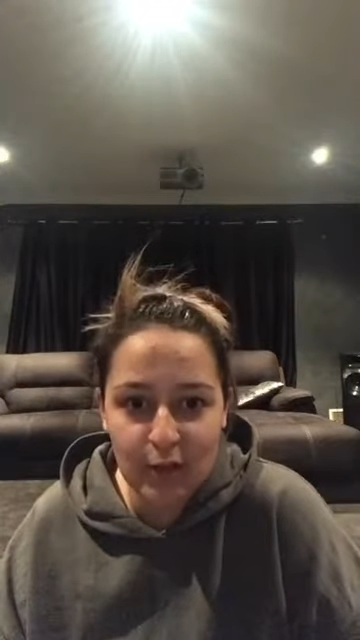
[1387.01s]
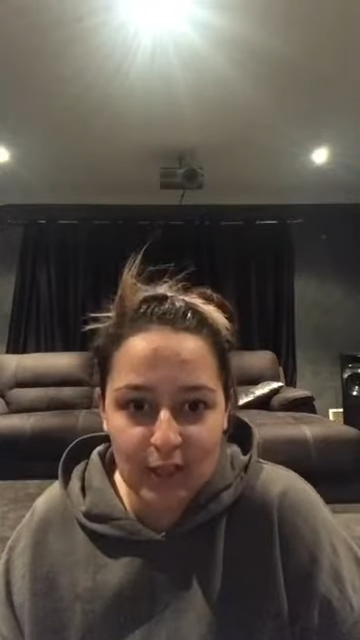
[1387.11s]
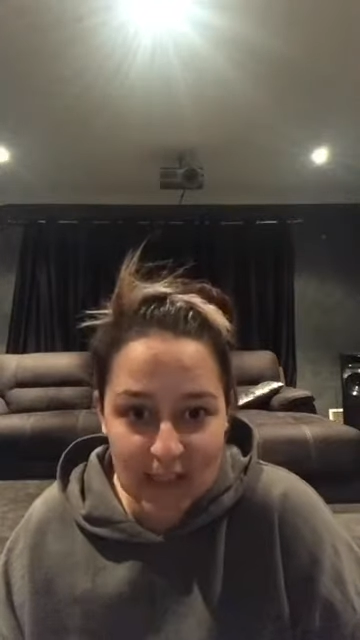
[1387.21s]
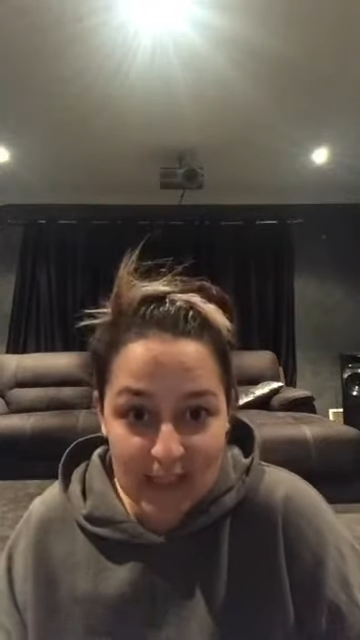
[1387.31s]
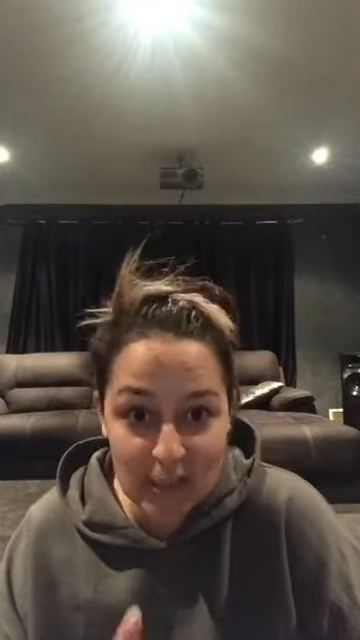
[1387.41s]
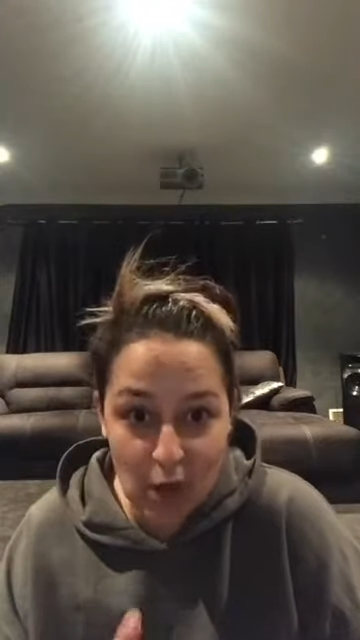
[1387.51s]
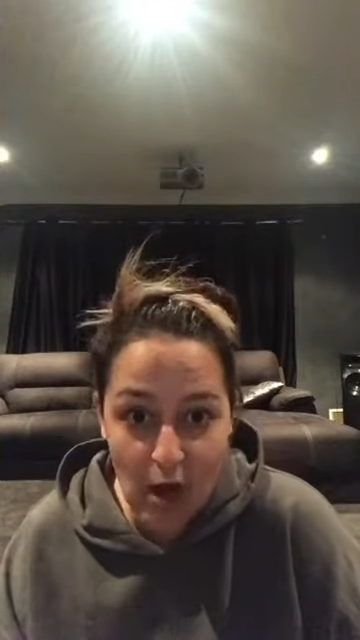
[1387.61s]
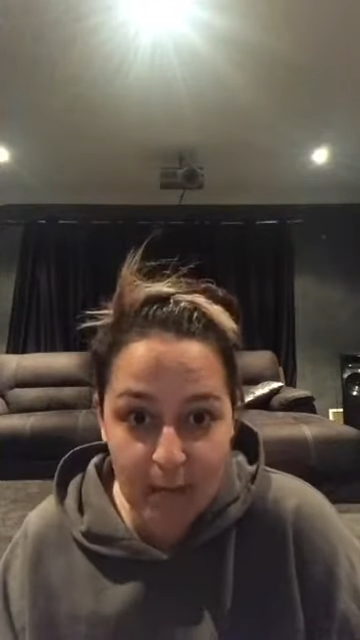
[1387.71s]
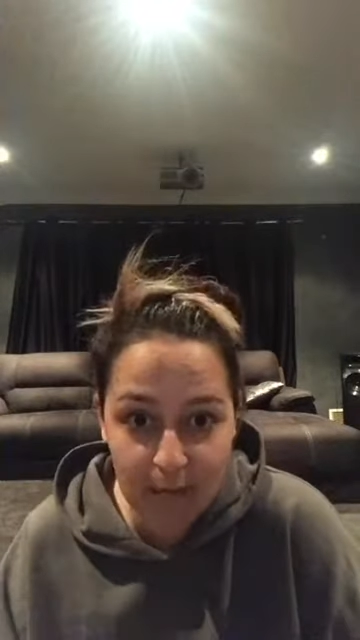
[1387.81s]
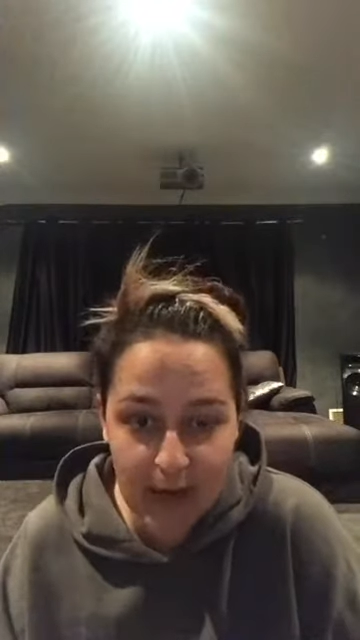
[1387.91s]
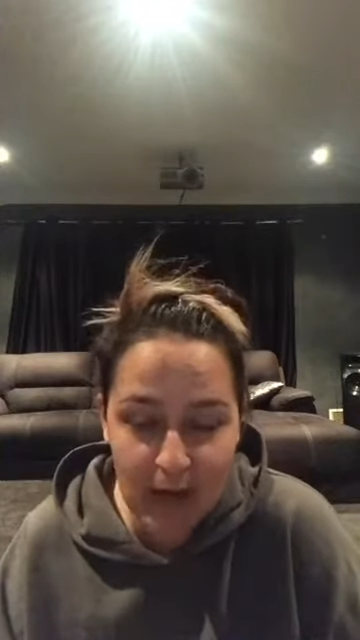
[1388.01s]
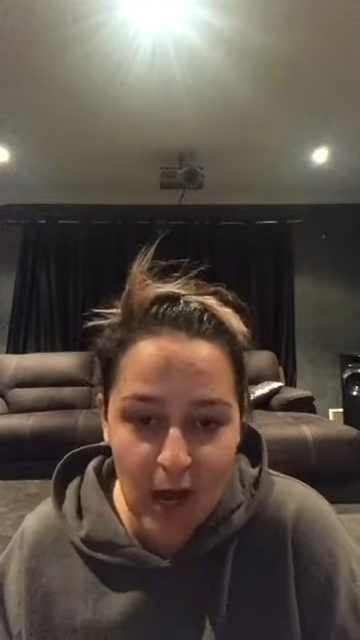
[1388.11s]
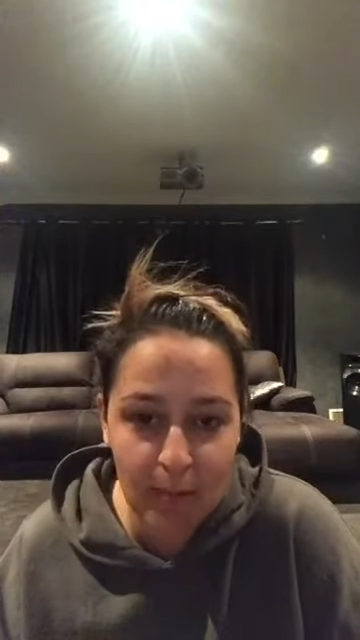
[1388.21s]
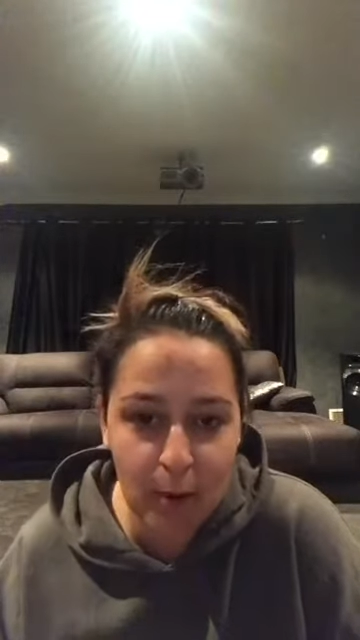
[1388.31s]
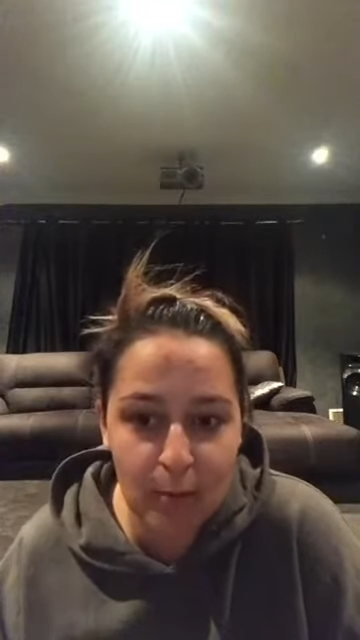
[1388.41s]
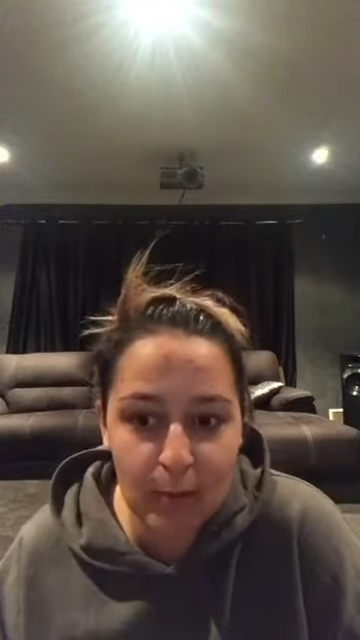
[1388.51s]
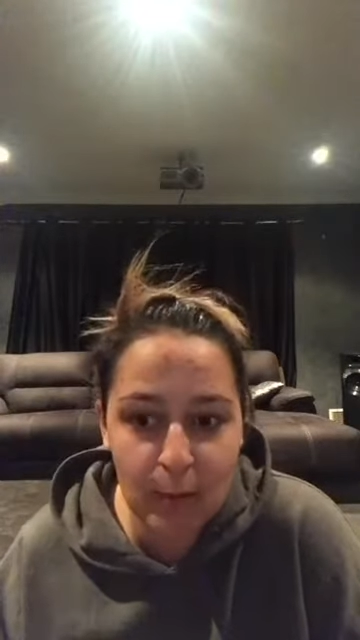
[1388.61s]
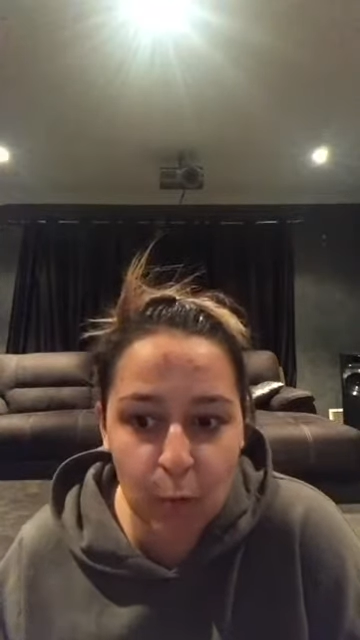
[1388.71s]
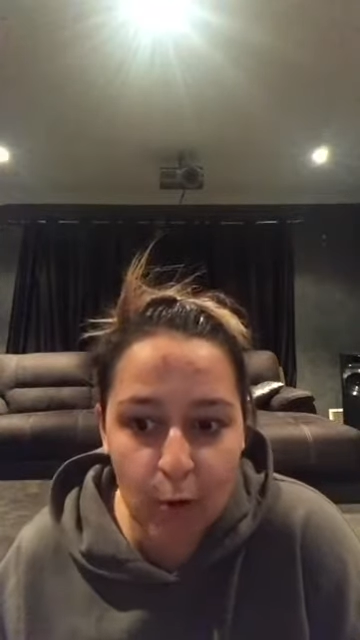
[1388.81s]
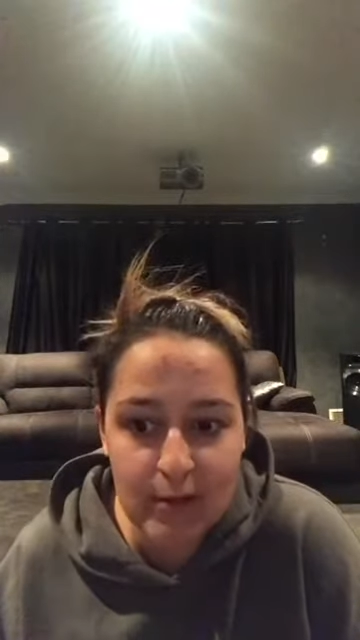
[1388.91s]
that this time around I probably
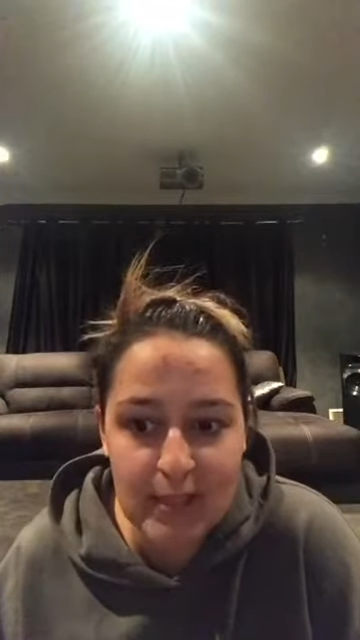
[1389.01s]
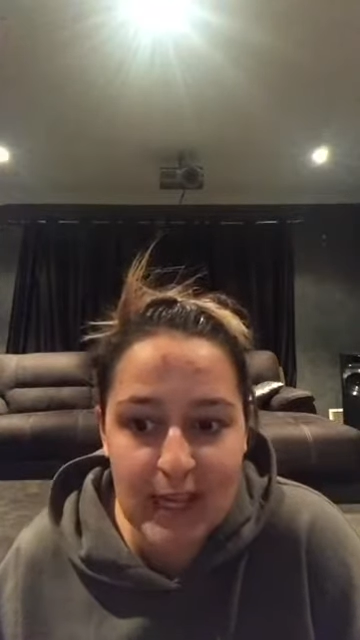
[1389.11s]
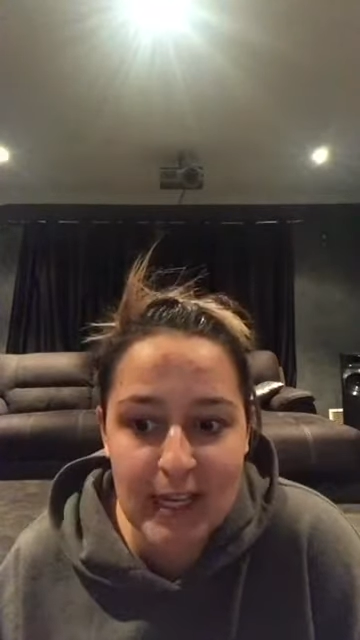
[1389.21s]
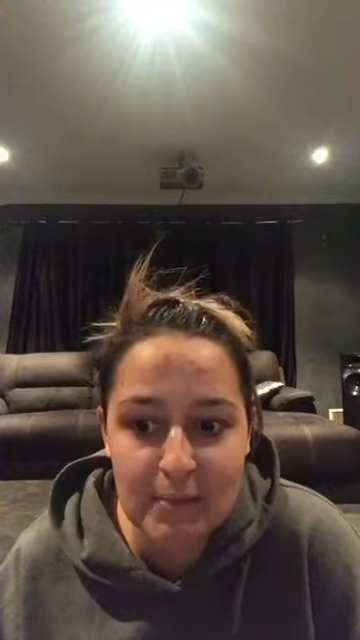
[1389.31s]
won't see